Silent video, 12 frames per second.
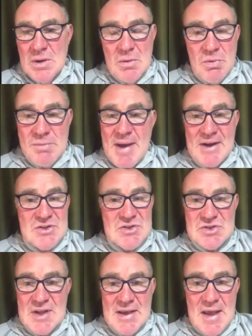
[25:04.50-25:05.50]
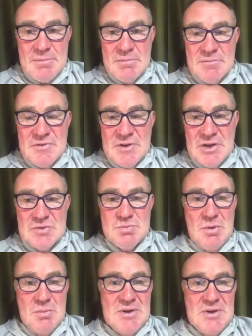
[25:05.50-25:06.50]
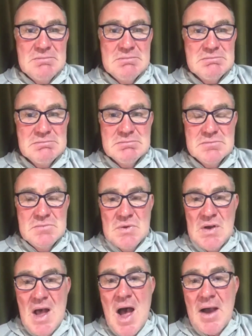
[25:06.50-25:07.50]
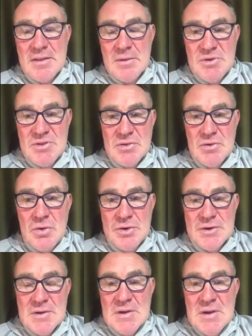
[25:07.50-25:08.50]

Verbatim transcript: we managed to stay up and finish probably higher than we thought.